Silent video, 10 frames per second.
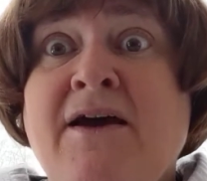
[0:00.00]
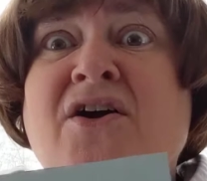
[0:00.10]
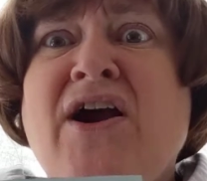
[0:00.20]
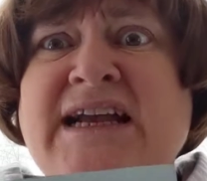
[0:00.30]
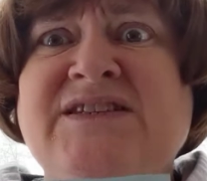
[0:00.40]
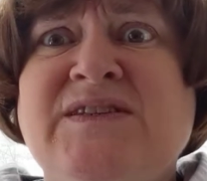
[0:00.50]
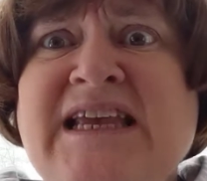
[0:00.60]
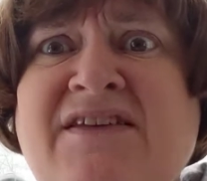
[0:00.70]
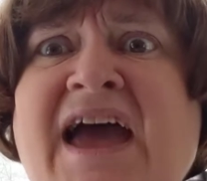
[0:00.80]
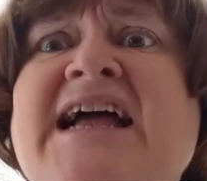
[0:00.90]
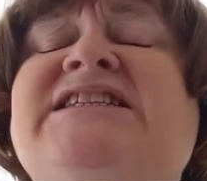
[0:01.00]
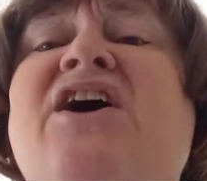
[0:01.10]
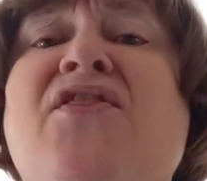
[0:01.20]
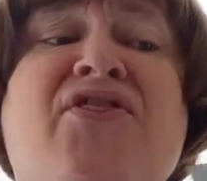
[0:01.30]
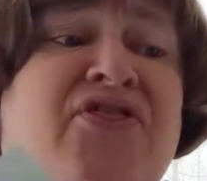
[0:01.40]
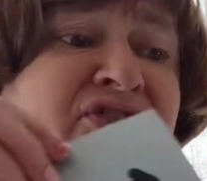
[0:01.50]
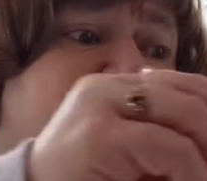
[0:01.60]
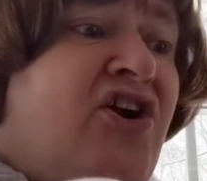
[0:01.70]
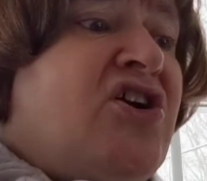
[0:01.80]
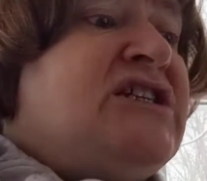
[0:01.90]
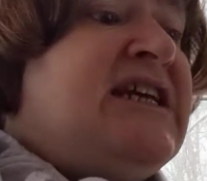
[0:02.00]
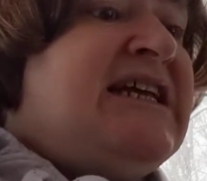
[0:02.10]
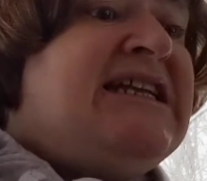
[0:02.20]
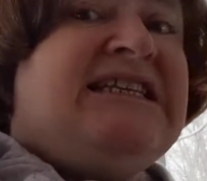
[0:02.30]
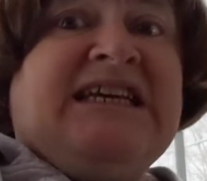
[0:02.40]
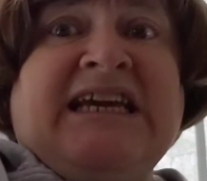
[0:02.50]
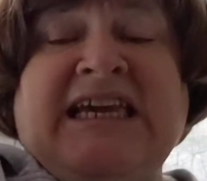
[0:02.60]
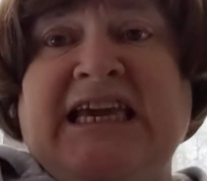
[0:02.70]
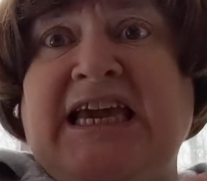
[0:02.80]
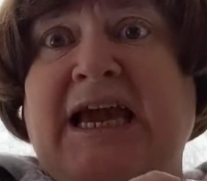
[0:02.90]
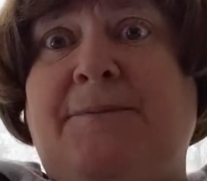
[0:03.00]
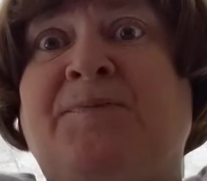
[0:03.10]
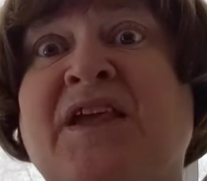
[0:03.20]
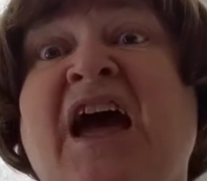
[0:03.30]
All right, so say that, 13.